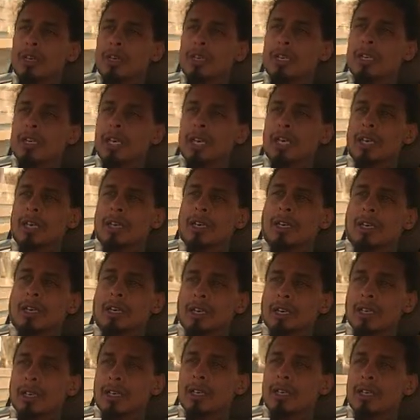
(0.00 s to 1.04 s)
They was gonna be
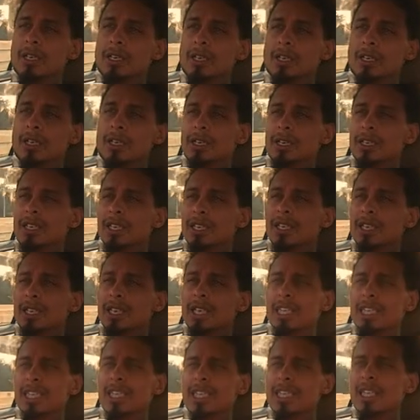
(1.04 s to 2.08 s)
whatever they was gonna be,
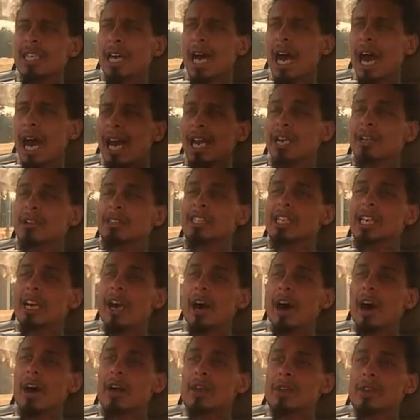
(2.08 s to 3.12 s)
regardless. I ain't gonna say
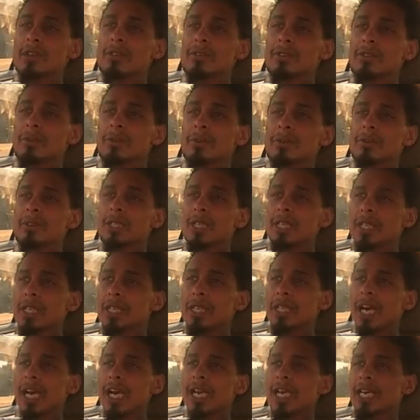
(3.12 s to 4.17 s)
all of
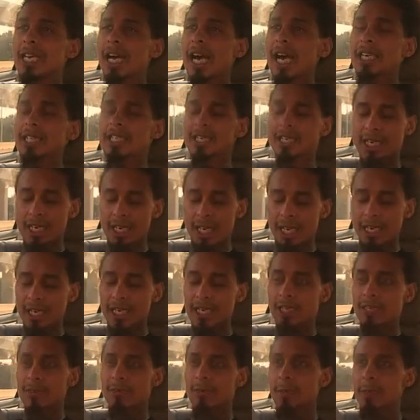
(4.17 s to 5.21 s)
them. Like I say, like
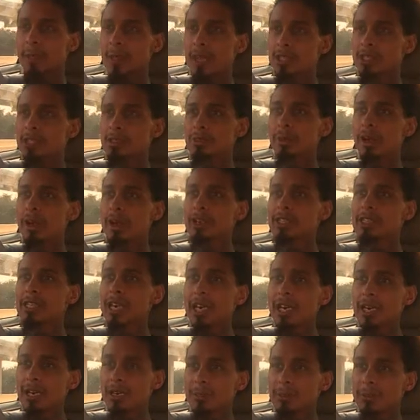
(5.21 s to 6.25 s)
Splurge,
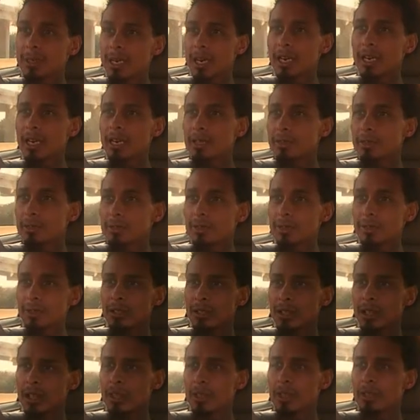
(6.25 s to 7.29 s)
I helped out.
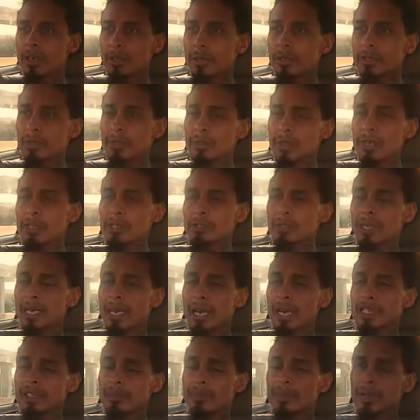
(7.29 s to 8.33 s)
You know, that was my
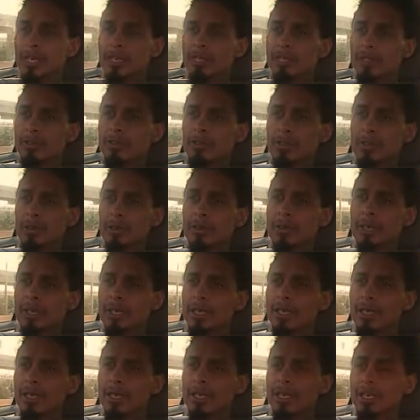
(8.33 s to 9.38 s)
nigga I was managing for a
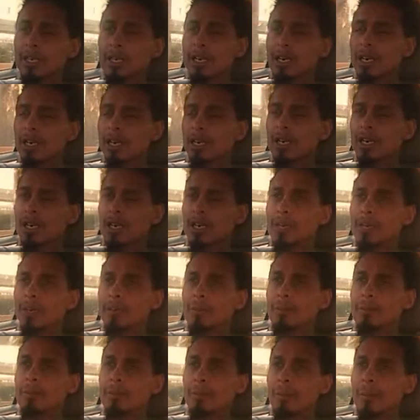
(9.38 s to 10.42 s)
minute.
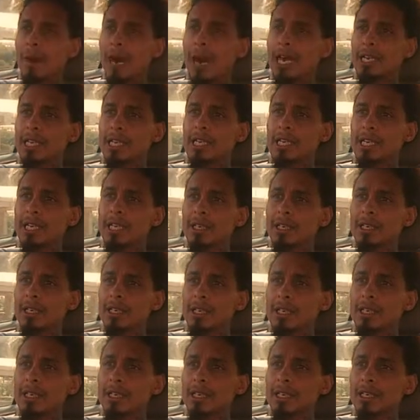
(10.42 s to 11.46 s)
Molly,
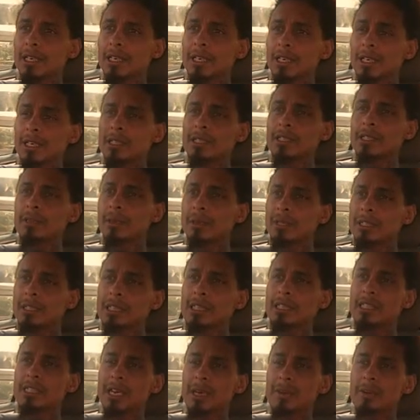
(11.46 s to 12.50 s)

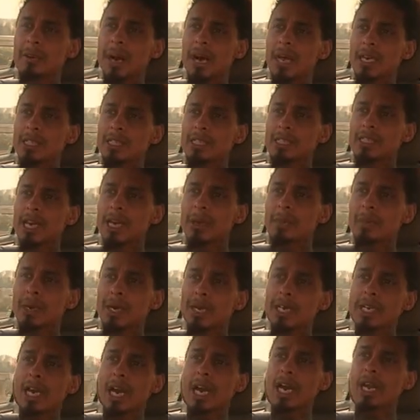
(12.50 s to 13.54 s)
Sensei Molly, Take
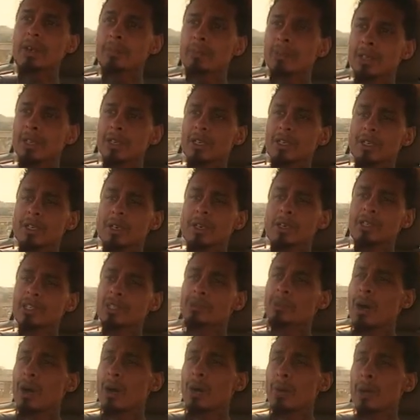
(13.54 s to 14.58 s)
Money, I helped her in a
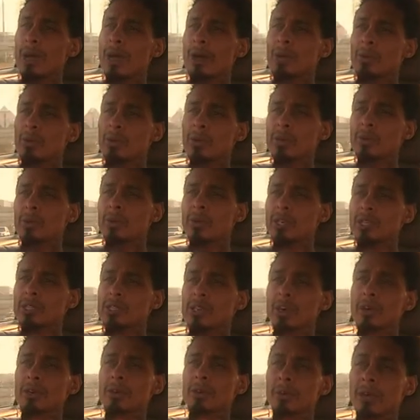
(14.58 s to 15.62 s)
small way. I don't really want to
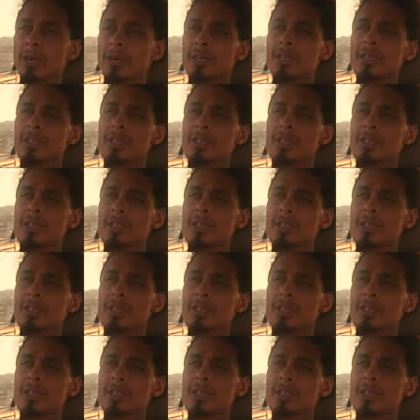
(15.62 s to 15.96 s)
talk about.